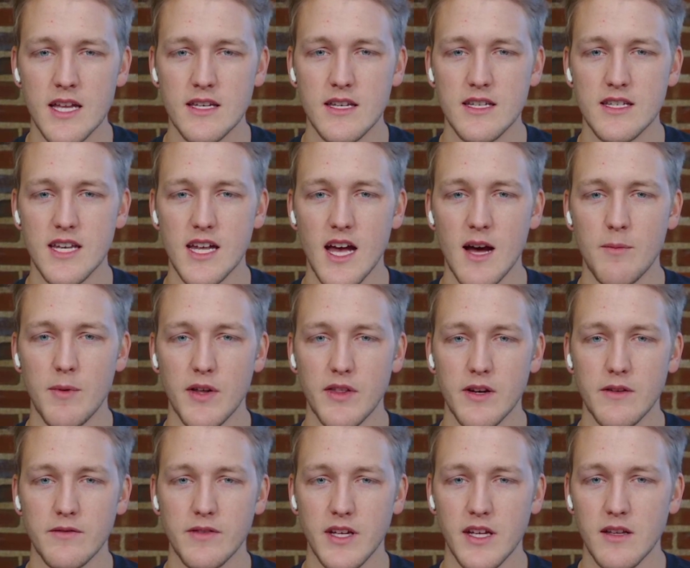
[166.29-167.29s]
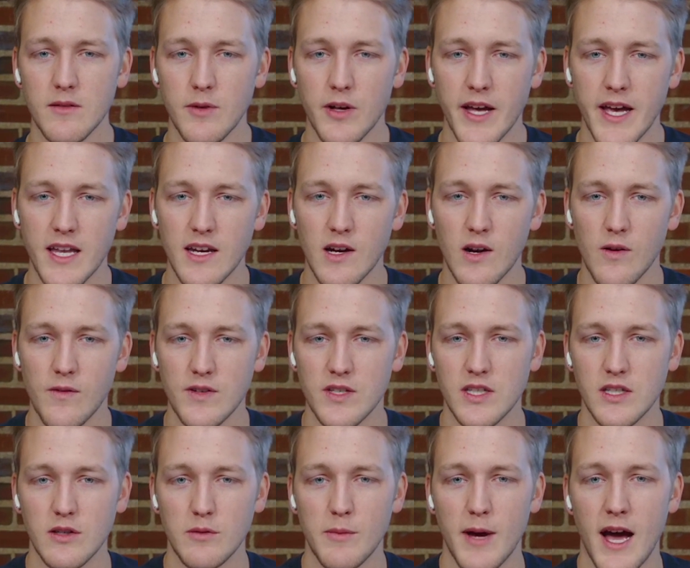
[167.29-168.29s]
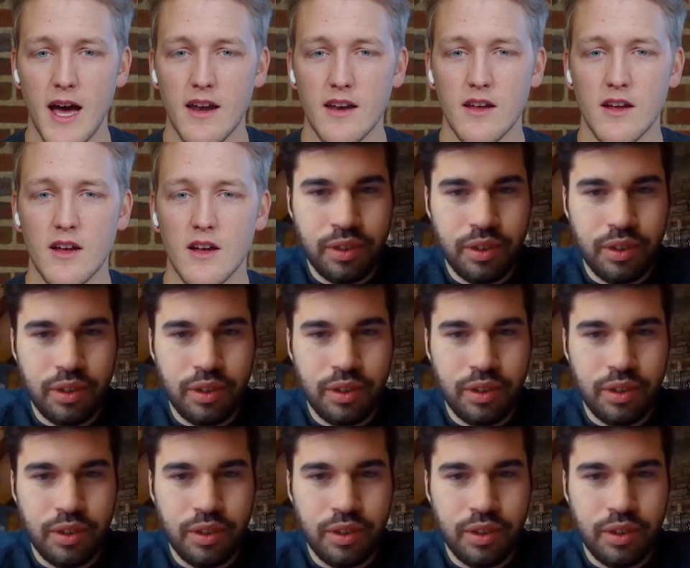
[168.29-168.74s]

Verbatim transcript: to stay up on their feet. I'll hand it over to you, Matt.